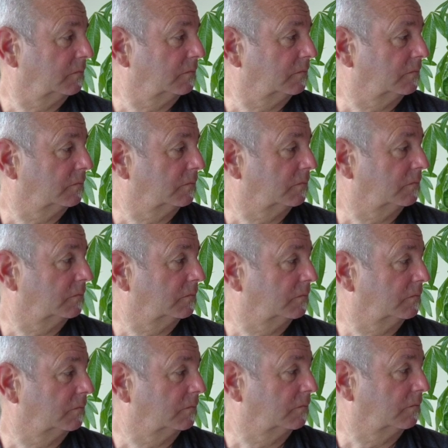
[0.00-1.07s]

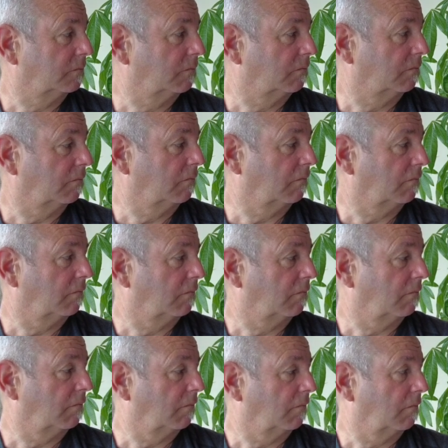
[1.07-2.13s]

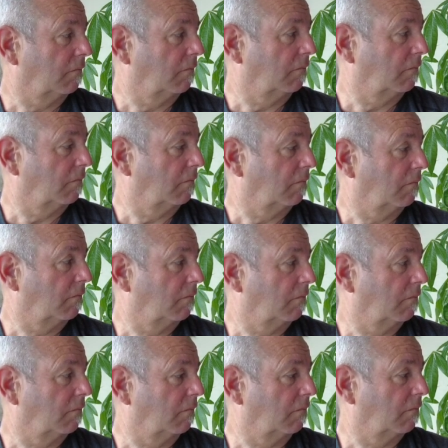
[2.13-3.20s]

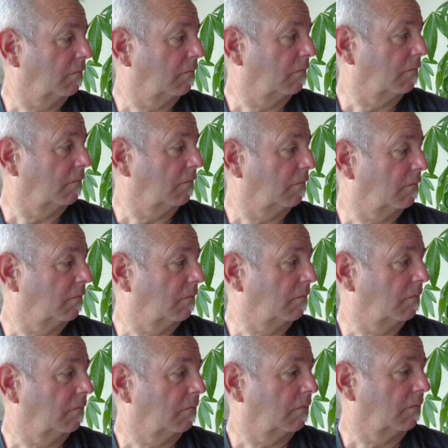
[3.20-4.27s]

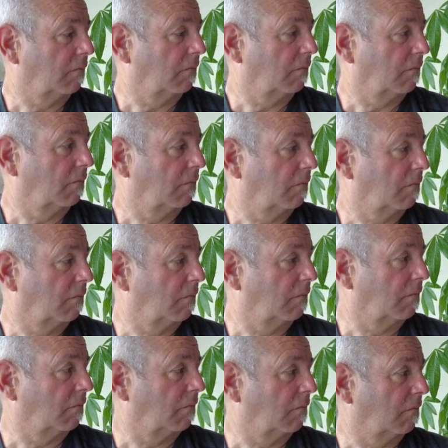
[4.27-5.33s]

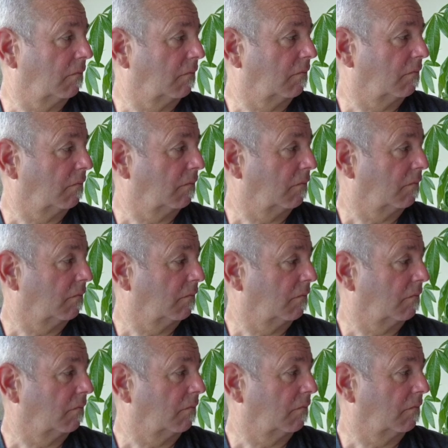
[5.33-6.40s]

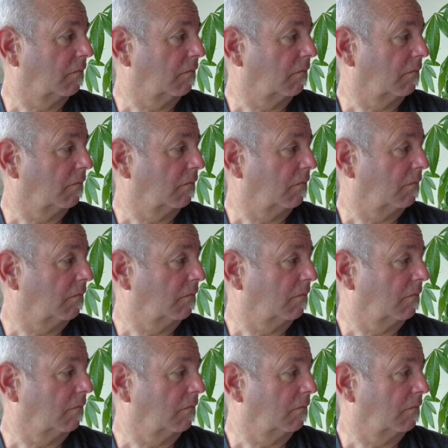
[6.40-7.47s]

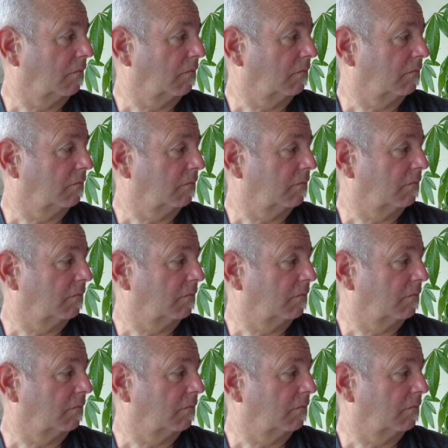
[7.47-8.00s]
This person isn't speaking.